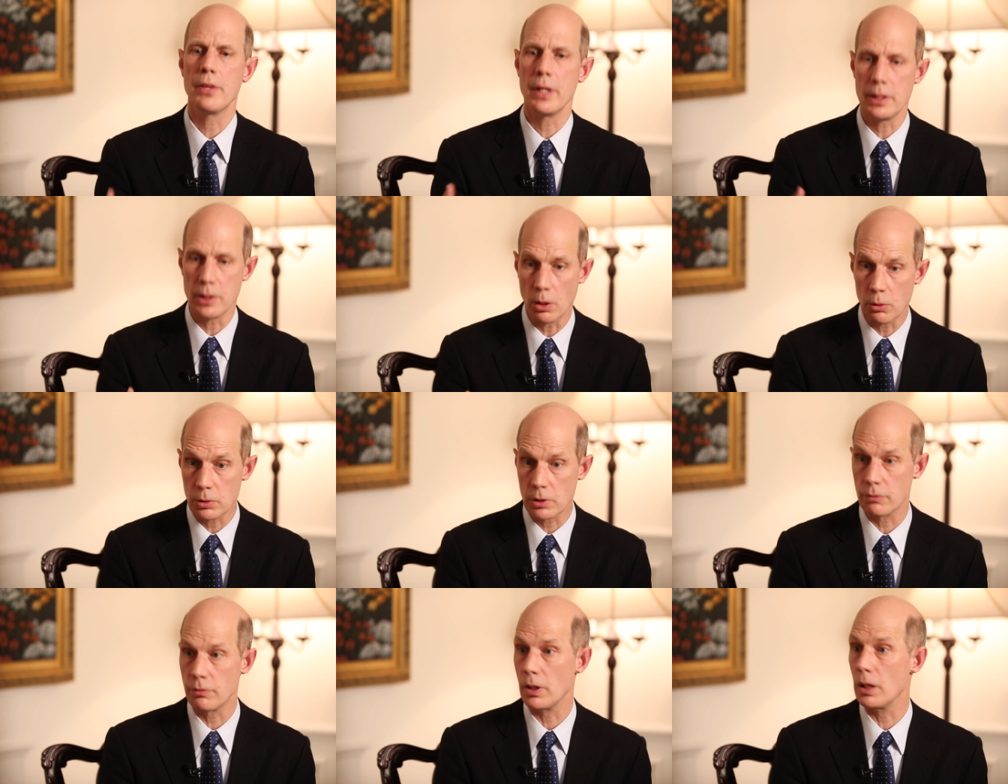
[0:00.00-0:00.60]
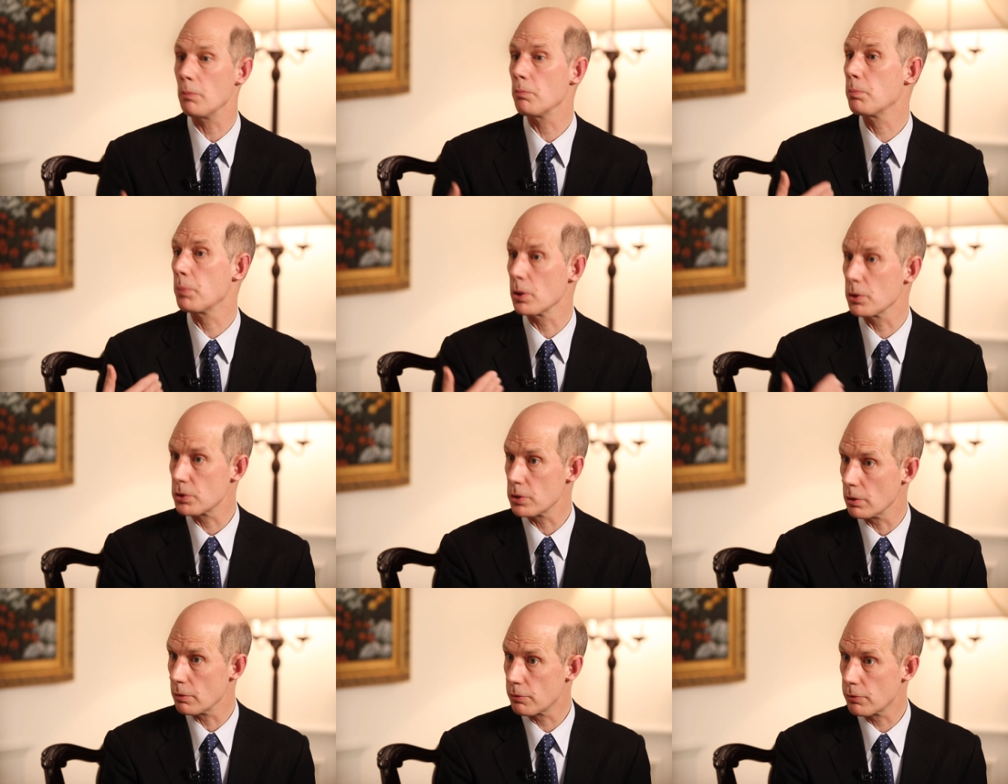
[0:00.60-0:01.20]
They don't develop
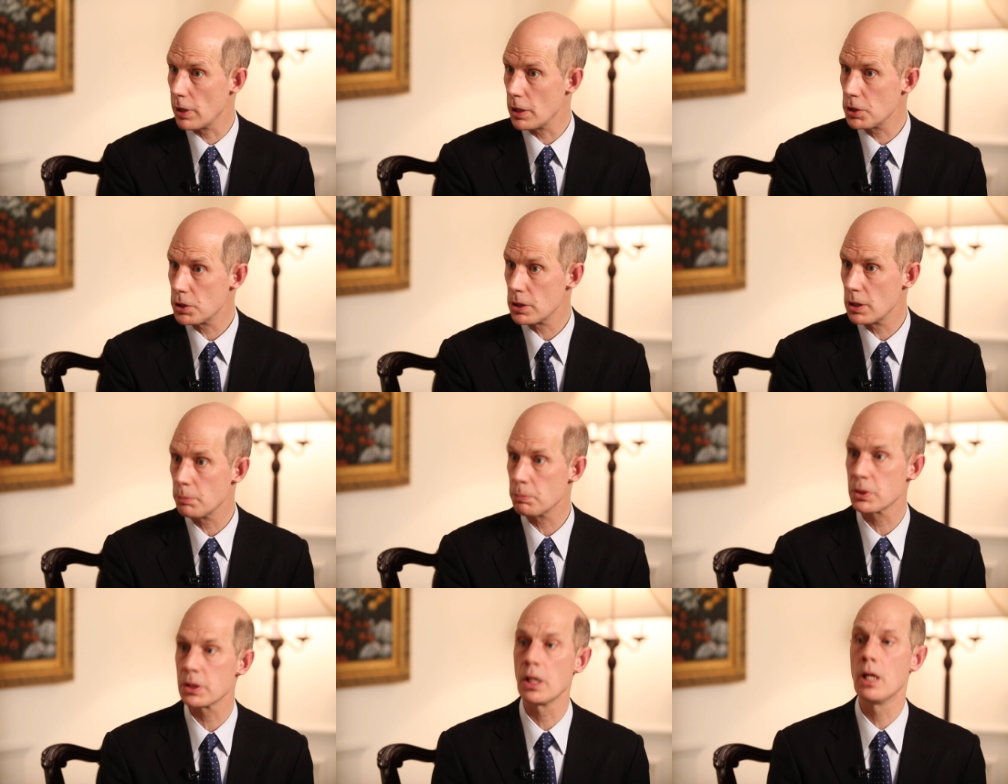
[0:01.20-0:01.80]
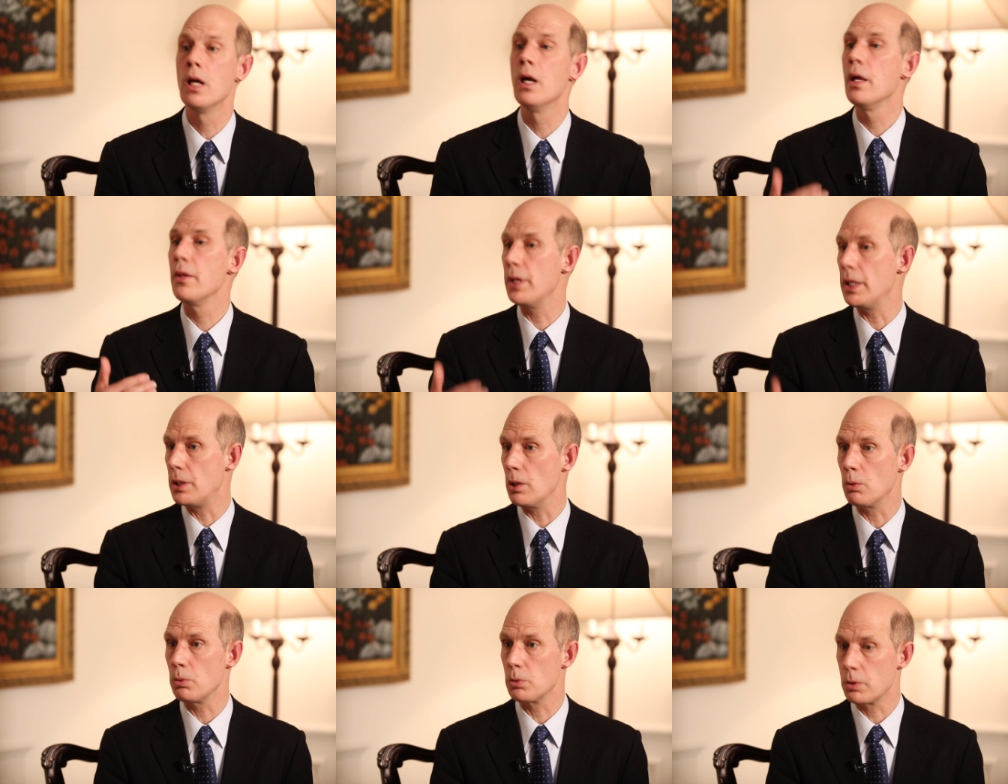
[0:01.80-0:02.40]
personal friendships.
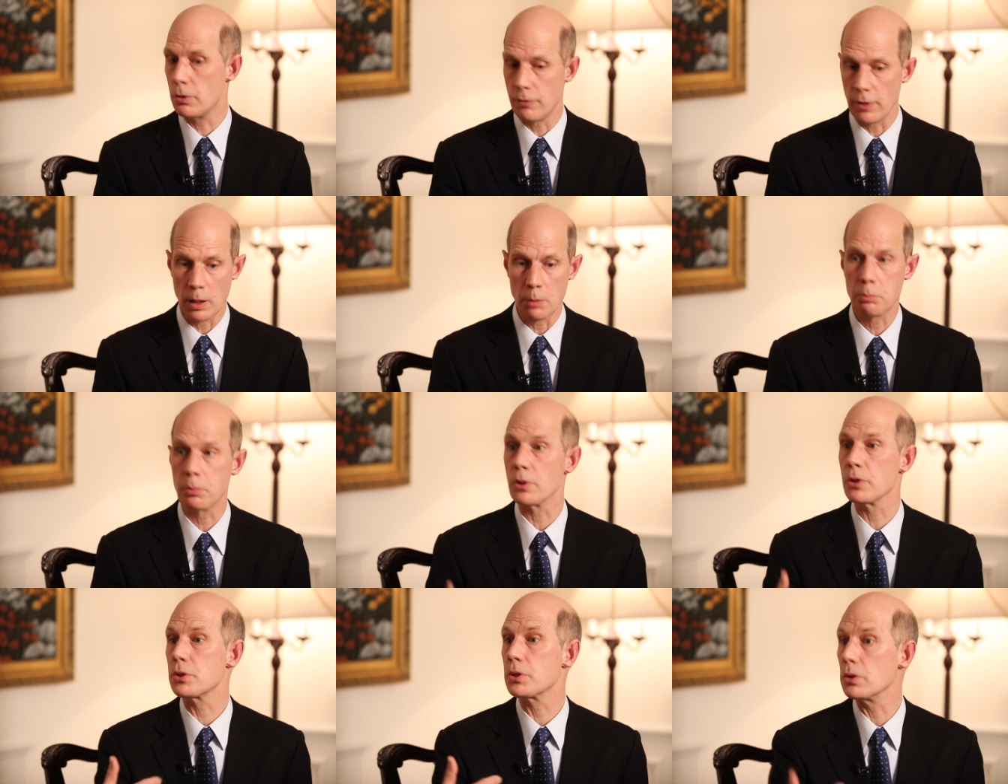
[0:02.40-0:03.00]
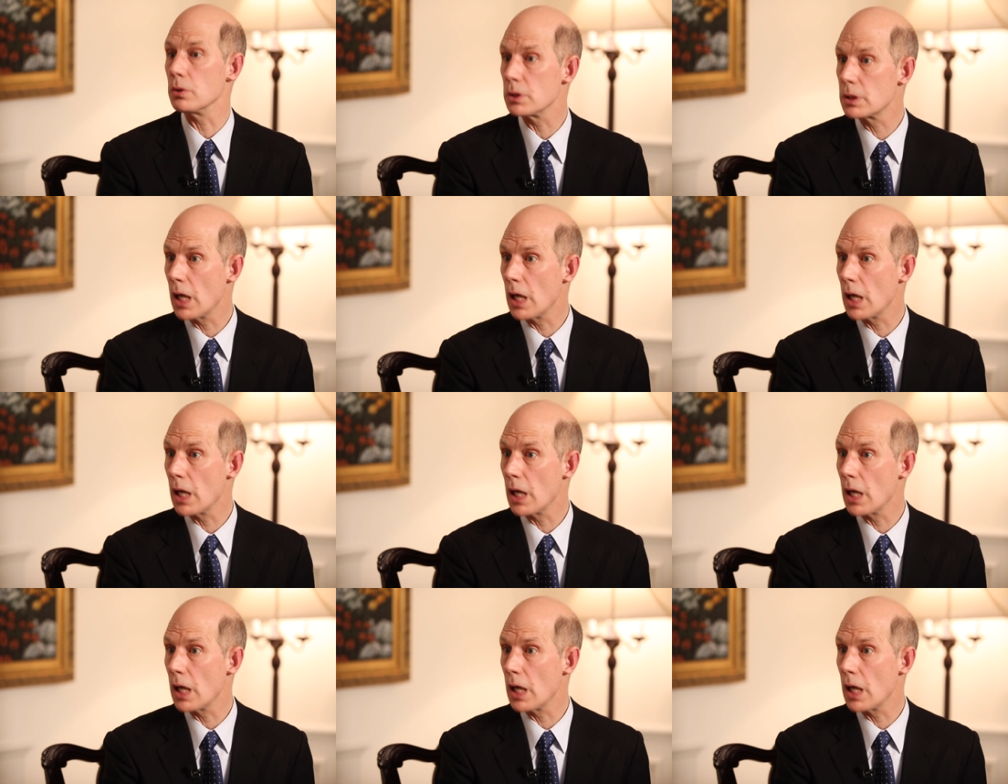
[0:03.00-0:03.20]
They don't develop personal